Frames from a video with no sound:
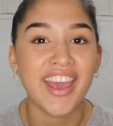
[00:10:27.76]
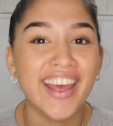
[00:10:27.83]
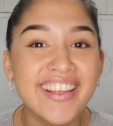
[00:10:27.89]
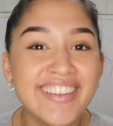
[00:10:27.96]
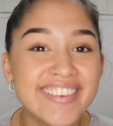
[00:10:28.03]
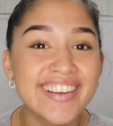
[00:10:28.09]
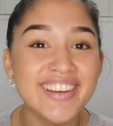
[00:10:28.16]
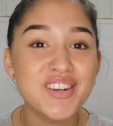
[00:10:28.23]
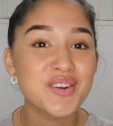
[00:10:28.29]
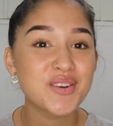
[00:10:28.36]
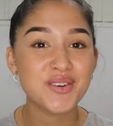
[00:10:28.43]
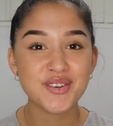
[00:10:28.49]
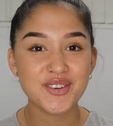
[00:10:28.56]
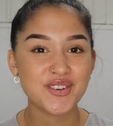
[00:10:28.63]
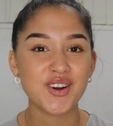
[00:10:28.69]
yeah,
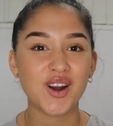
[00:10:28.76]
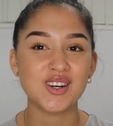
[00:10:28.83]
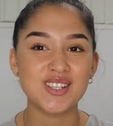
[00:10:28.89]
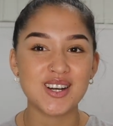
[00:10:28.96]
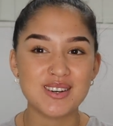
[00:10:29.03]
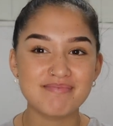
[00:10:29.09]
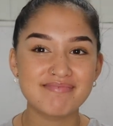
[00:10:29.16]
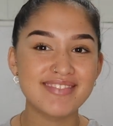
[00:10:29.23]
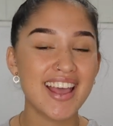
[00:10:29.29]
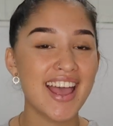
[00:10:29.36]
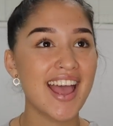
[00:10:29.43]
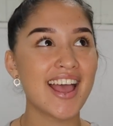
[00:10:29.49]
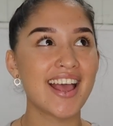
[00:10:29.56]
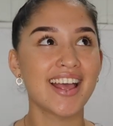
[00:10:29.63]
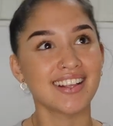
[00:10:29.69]
wrong top.
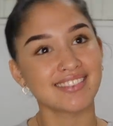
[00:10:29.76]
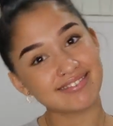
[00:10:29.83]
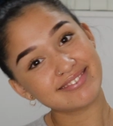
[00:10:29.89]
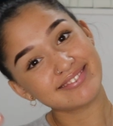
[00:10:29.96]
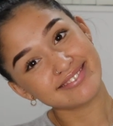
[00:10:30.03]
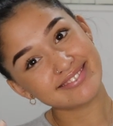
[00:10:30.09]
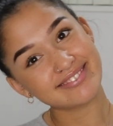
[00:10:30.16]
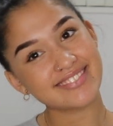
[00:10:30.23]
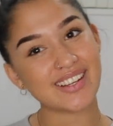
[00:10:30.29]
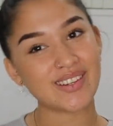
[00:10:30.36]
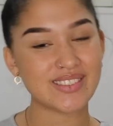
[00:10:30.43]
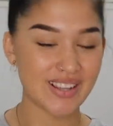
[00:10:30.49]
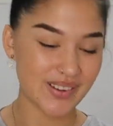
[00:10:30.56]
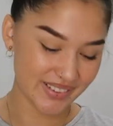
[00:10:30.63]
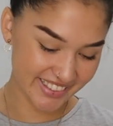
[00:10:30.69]

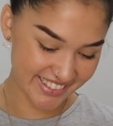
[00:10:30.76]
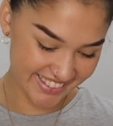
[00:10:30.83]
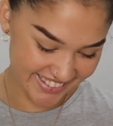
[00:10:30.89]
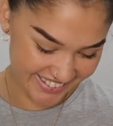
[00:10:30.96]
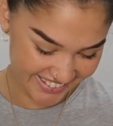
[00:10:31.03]
Oh, that one.